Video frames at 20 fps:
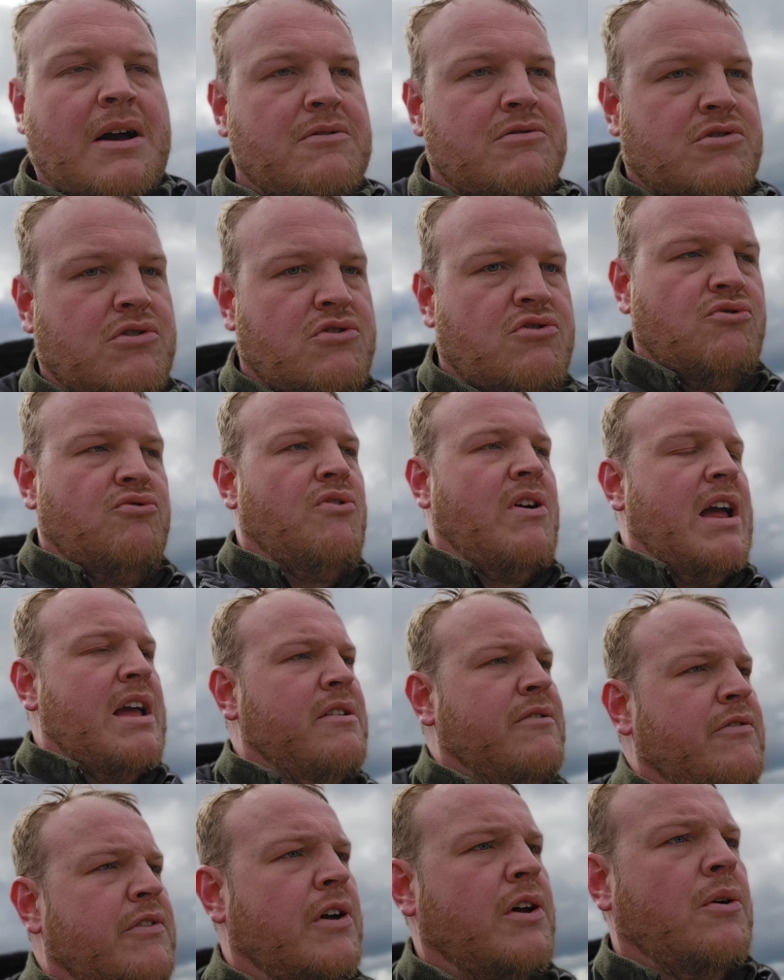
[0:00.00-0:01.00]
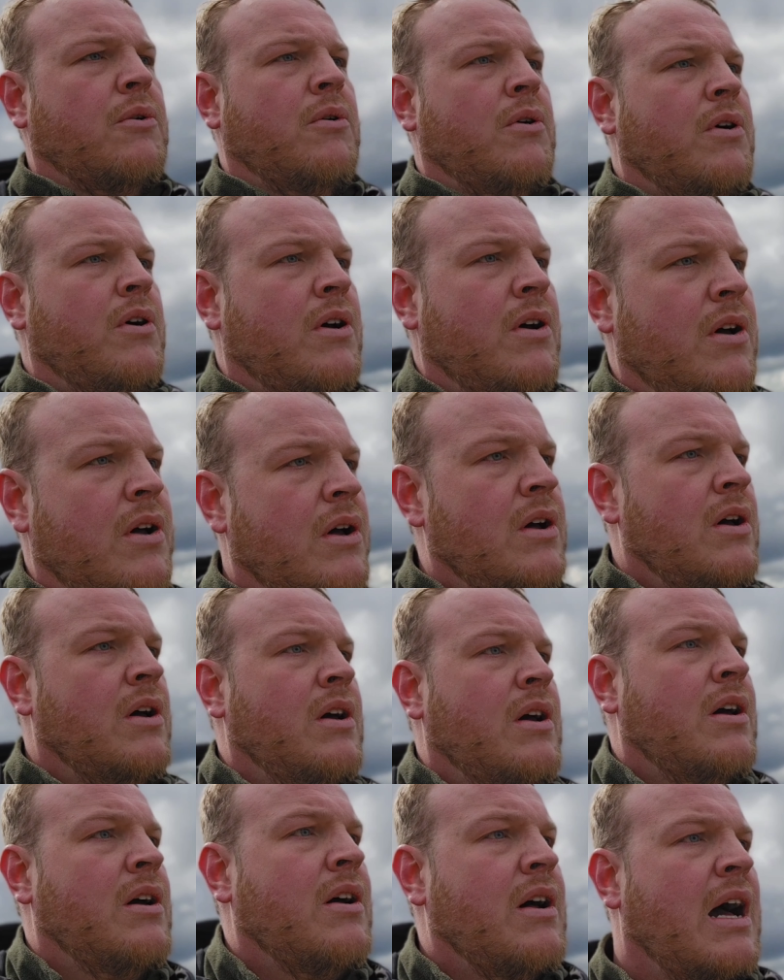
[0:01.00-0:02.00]
That was a great view.
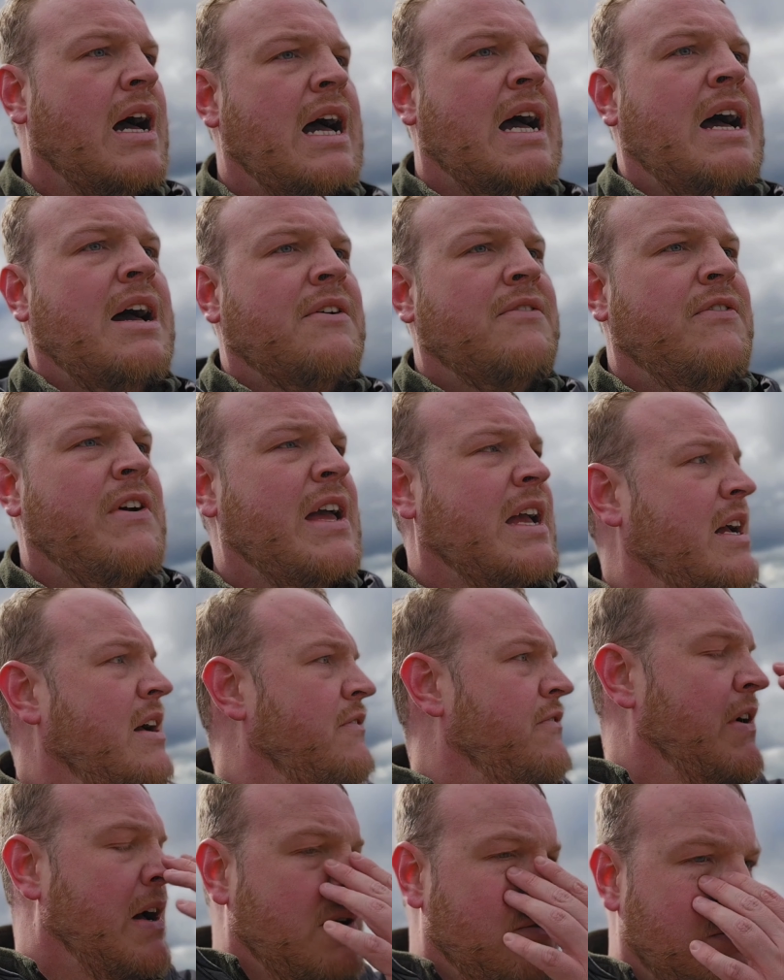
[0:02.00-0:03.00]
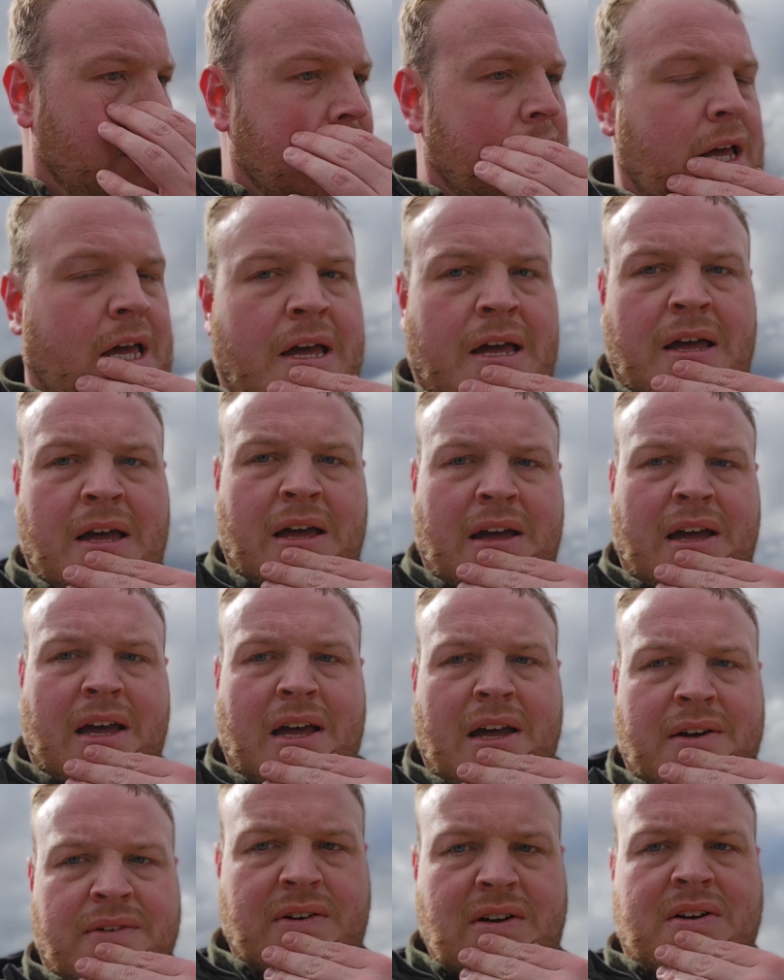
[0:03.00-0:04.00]
Right, I think I found it.
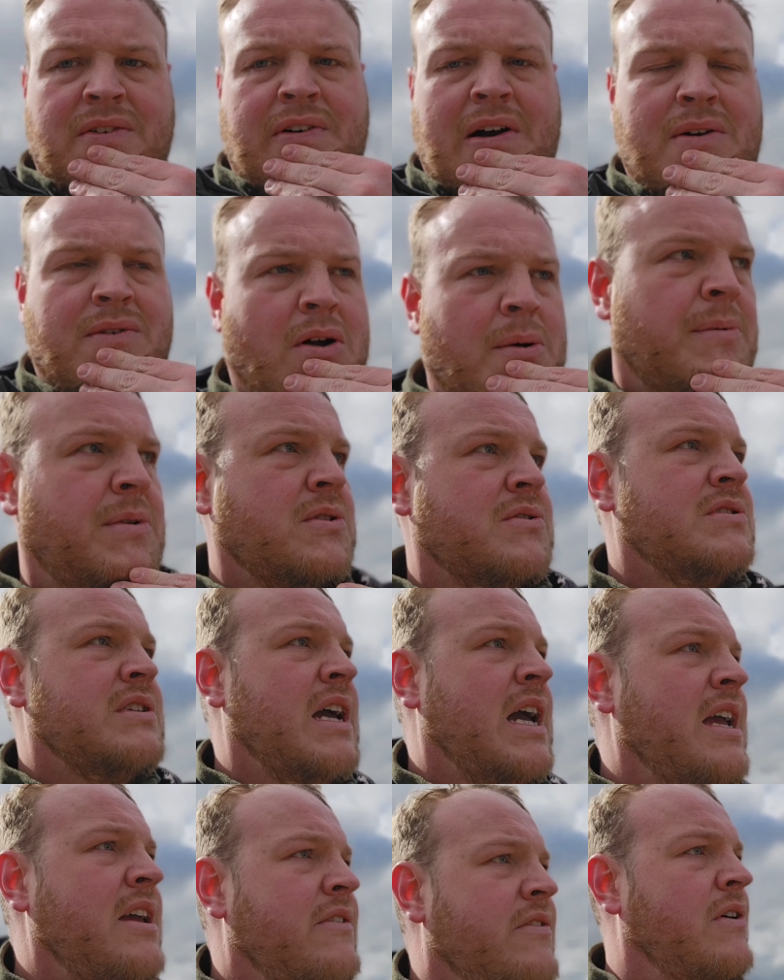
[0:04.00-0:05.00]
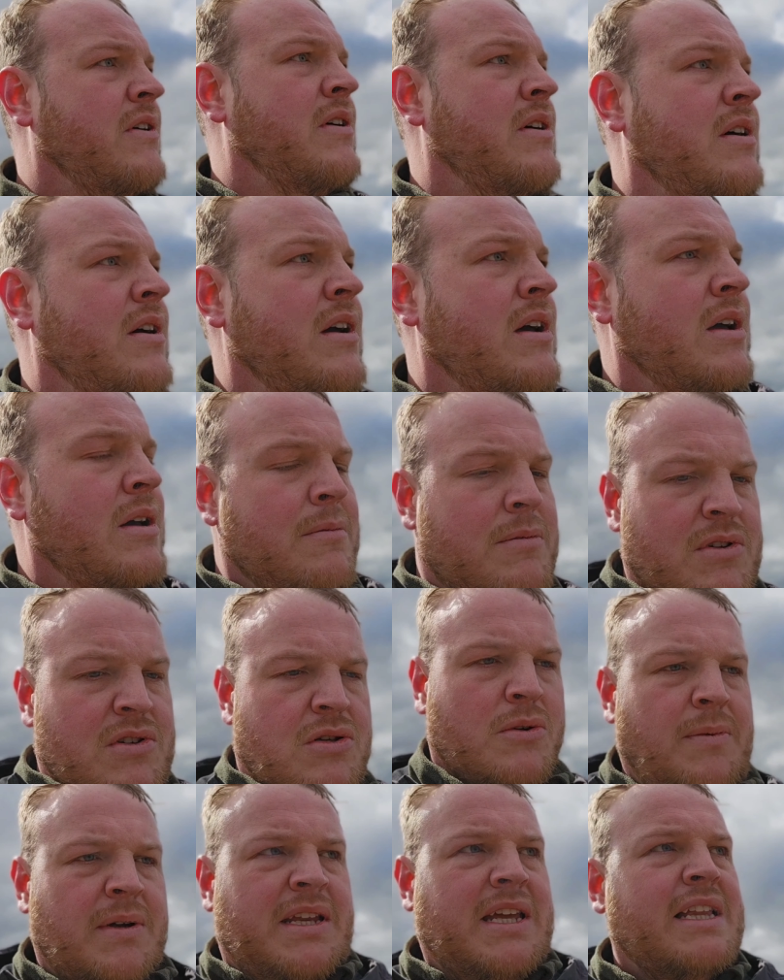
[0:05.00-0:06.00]
I think I found Robin's Kate.
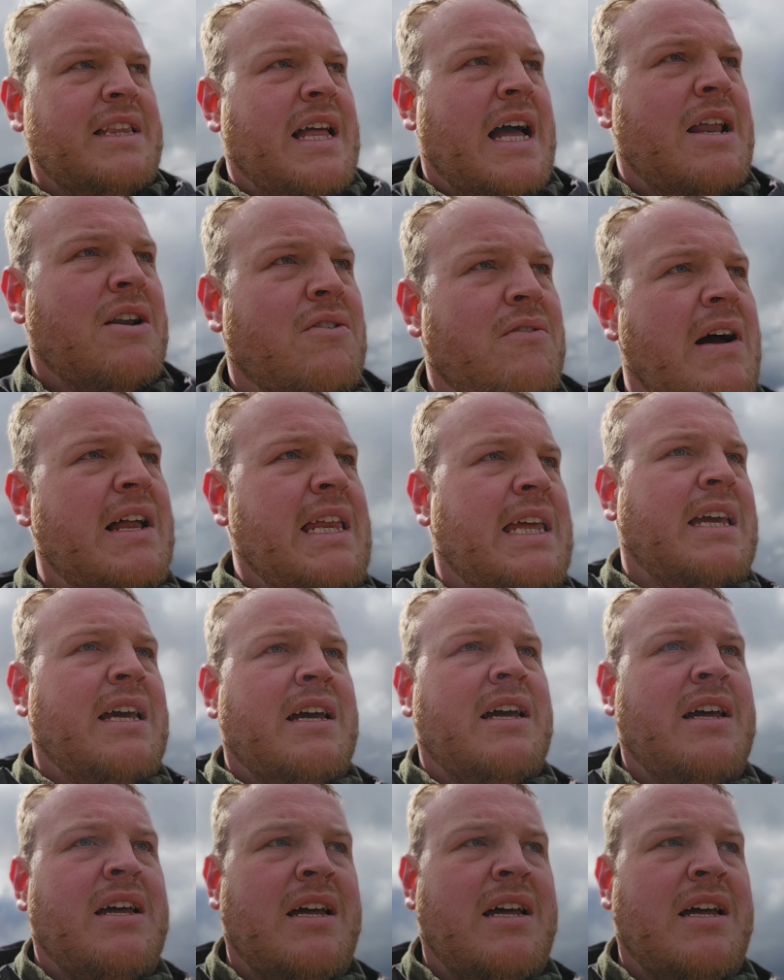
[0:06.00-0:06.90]
Put somebody in there already.